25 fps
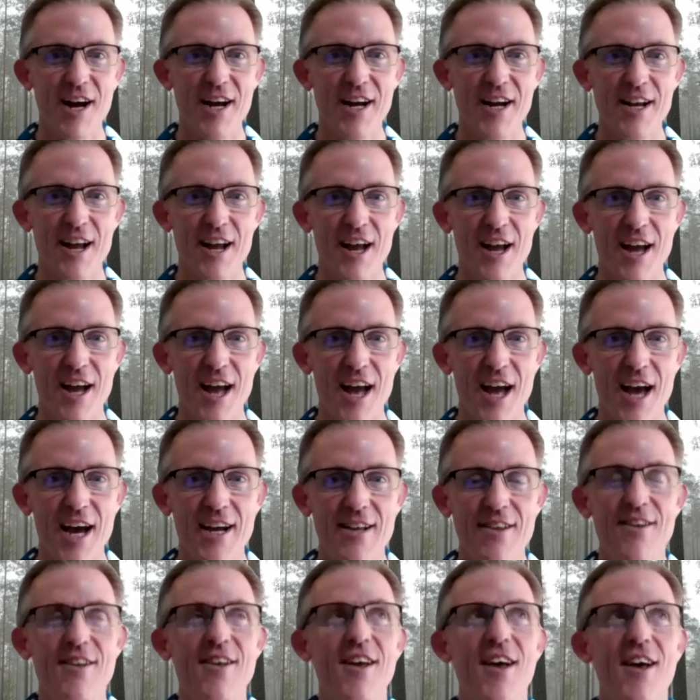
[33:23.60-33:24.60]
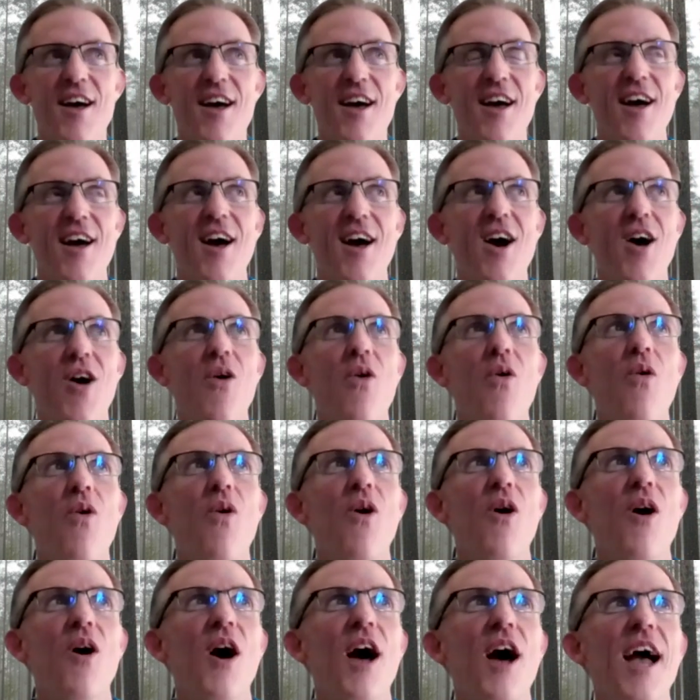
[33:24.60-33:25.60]
right?
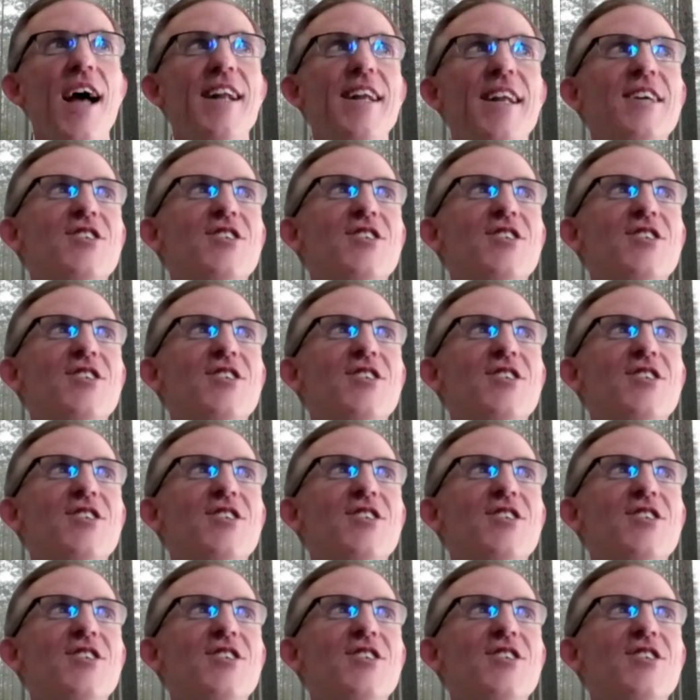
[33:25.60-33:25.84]
And